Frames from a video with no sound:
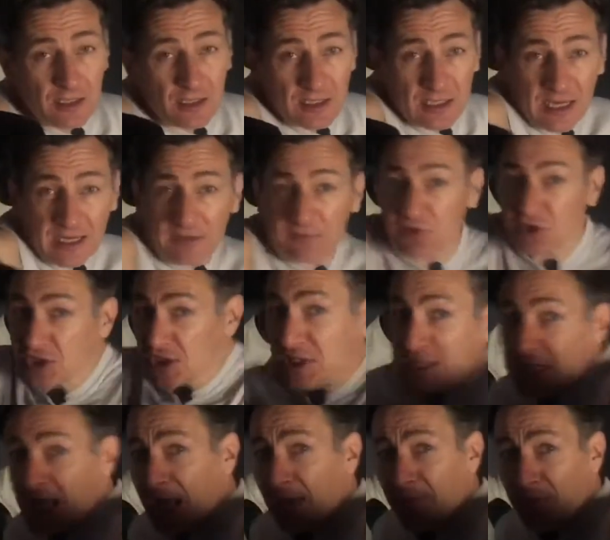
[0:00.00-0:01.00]
kind of
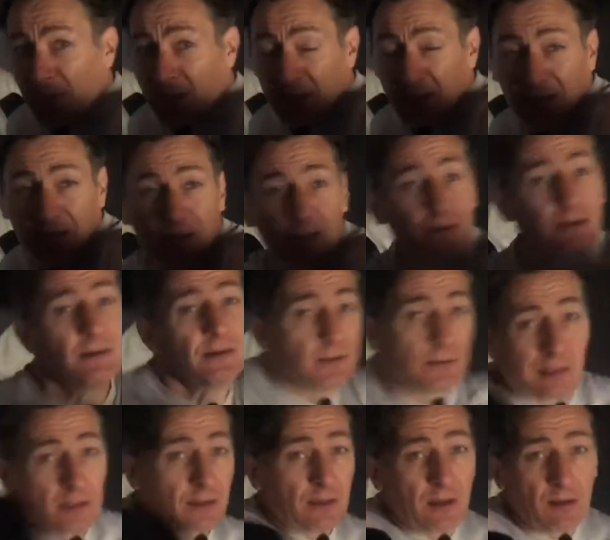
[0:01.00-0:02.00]
snap it
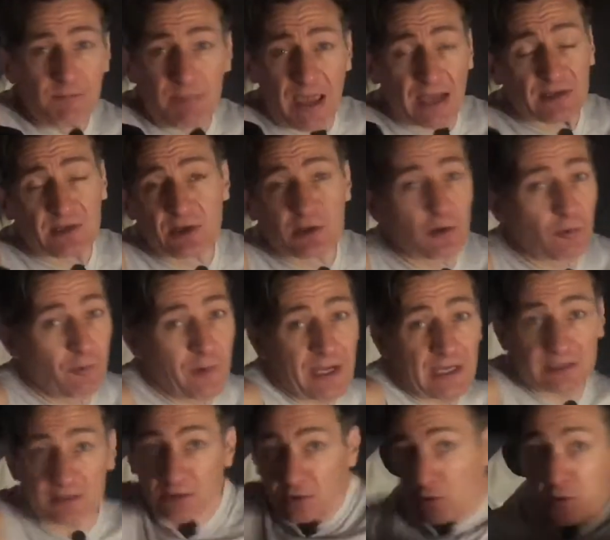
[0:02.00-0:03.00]
back to their waist.